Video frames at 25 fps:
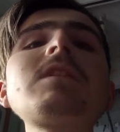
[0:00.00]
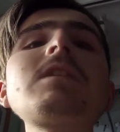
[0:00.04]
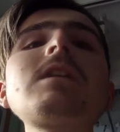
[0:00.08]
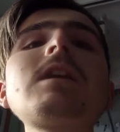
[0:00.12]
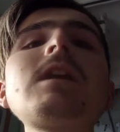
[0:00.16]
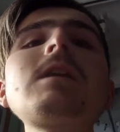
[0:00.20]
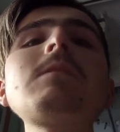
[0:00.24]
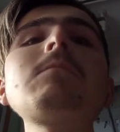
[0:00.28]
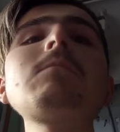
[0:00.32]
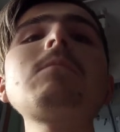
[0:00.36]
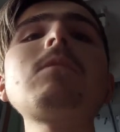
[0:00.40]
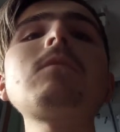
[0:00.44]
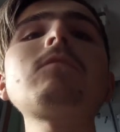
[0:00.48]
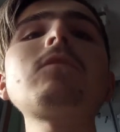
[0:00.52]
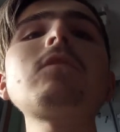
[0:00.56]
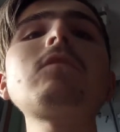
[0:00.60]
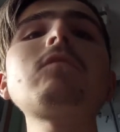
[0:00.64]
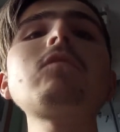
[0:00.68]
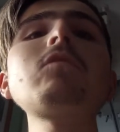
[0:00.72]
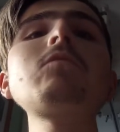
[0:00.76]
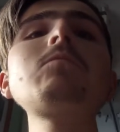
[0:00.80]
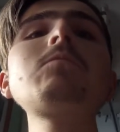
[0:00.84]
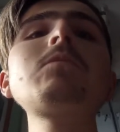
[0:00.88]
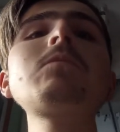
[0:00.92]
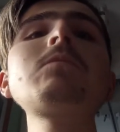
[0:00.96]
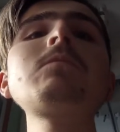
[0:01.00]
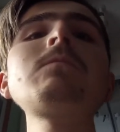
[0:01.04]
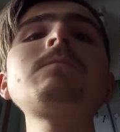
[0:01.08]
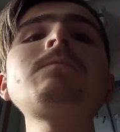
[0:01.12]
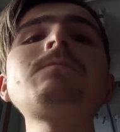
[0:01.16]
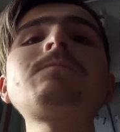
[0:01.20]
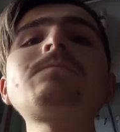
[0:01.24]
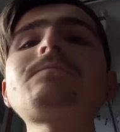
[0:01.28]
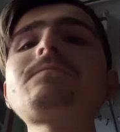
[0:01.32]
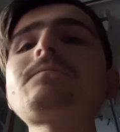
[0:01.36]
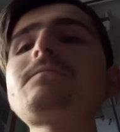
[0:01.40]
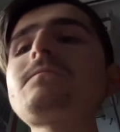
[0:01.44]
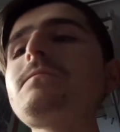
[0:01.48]
League game of the group.
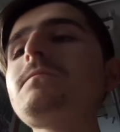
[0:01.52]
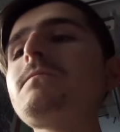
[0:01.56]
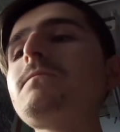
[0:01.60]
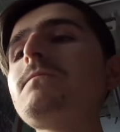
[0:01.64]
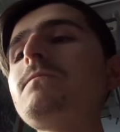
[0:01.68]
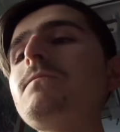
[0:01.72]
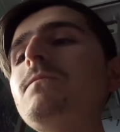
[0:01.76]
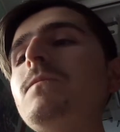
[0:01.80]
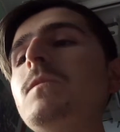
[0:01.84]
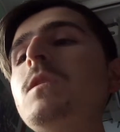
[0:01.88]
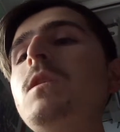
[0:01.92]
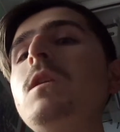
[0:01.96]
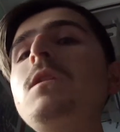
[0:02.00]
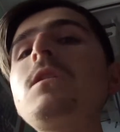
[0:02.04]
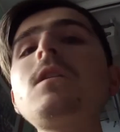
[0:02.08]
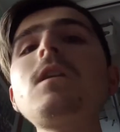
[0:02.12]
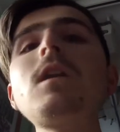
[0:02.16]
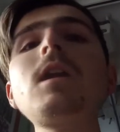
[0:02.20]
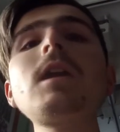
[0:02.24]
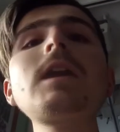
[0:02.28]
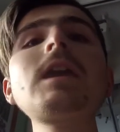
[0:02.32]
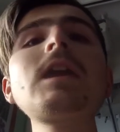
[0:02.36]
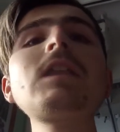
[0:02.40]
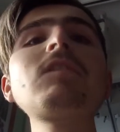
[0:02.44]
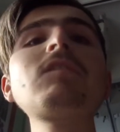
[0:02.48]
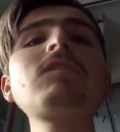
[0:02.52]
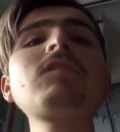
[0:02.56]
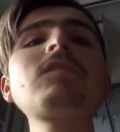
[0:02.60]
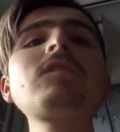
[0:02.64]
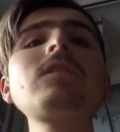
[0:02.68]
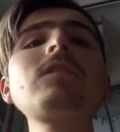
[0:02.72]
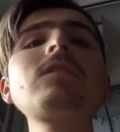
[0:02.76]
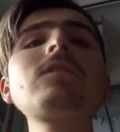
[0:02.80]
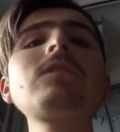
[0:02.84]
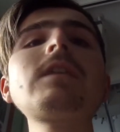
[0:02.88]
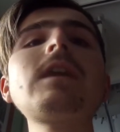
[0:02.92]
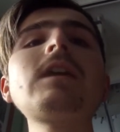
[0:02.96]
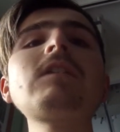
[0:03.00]

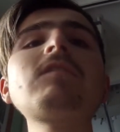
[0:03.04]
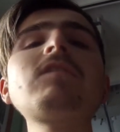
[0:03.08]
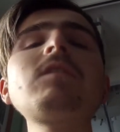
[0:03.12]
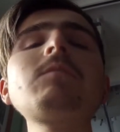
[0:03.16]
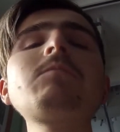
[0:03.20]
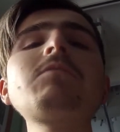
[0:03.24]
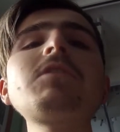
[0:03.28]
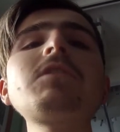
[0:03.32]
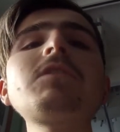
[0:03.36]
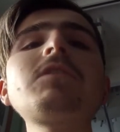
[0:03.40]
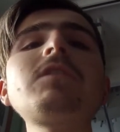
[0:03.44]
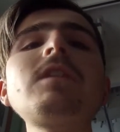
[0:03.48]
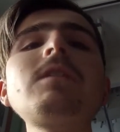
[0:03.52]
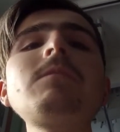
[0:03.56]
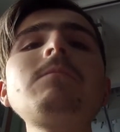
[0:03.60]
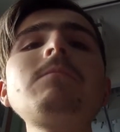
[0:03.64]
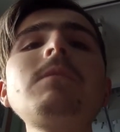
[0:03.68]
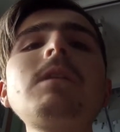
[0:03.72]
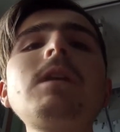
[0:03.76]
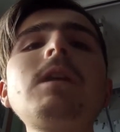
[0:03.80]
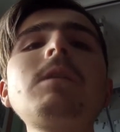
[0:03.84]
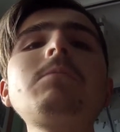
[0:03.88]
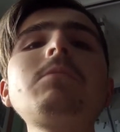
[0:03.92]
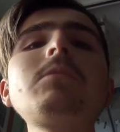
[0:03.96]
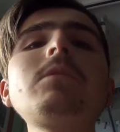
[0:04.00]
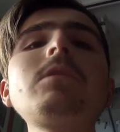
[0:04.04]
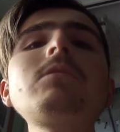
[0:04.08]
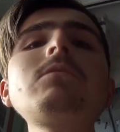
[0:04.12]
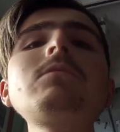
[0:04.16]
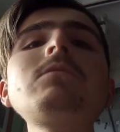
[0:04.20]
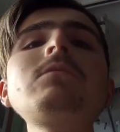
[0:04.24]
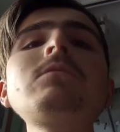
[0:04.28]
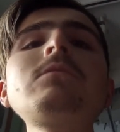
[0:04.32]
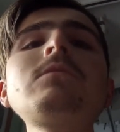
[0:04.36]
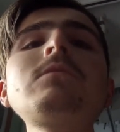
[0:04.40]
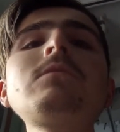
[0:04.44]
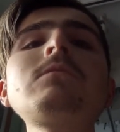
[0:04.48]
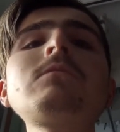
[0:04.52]
Against that Cypriot team,
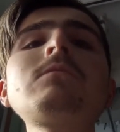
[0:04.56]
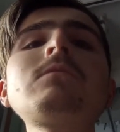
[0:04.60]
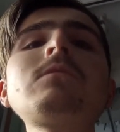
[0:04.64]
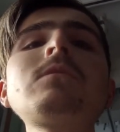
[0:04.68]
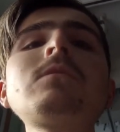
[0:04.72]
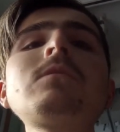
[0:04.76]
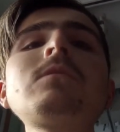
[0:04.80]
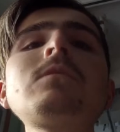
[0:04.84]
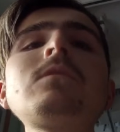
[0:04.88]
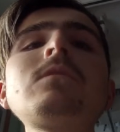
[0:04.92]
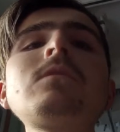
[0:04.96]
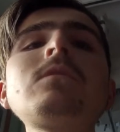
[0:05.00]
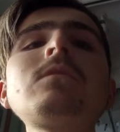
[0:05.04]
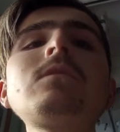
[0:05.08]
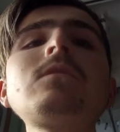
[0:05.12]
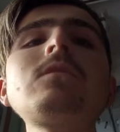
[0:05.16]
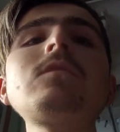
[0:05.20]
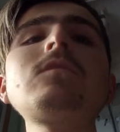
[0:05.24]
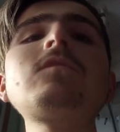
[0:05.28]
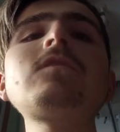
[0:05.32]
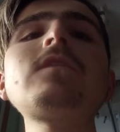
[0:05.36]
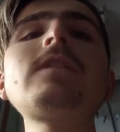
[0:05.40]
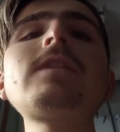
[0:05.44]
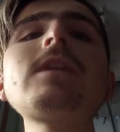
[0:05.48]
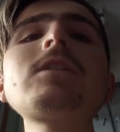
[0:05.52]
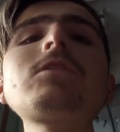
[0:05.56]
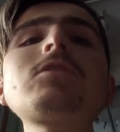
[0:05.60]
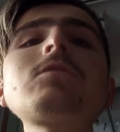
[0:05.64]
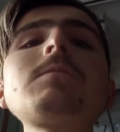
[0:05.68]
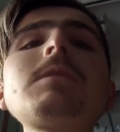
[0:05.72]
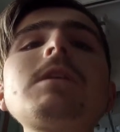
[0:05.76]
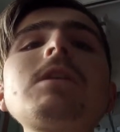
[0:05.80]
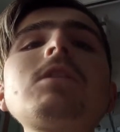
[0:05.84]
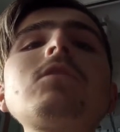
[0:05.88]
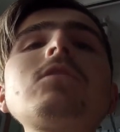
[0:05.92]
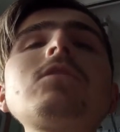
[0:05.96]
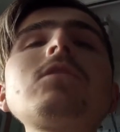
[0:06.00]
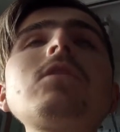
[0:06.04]
Apoel. So that should
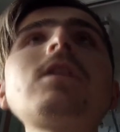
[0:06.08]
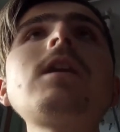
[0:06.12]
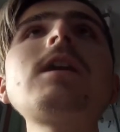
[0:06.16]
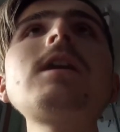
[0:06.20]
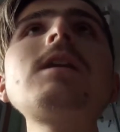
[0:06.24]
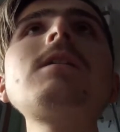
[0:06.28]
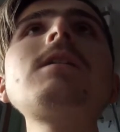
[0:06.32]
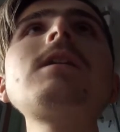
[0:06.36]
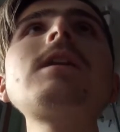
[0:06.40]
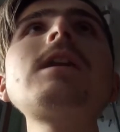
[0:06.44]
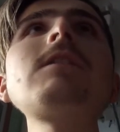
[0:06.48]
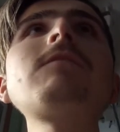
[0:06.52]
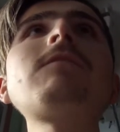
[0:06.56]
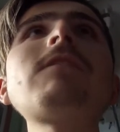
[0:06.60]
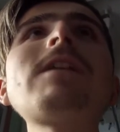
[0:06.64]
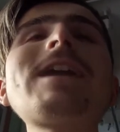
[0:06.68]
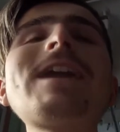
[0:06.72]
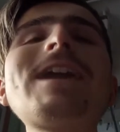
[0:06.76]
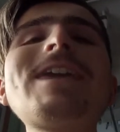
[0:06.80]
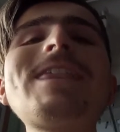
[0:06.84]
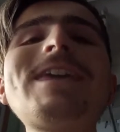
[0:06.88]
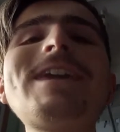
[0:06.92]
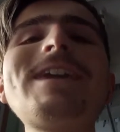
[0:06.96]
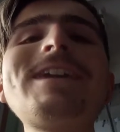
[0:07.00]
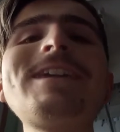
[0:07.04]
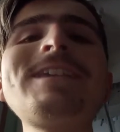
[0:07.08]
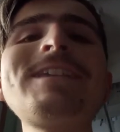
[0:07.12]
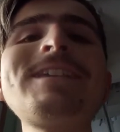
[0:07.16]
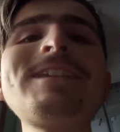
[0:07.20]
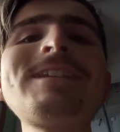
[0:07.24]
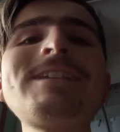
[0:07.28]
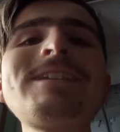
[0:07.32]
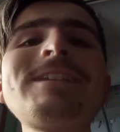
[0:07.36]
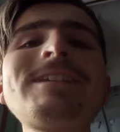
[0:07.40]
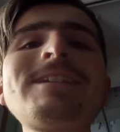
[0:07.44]
be a good night if I get there.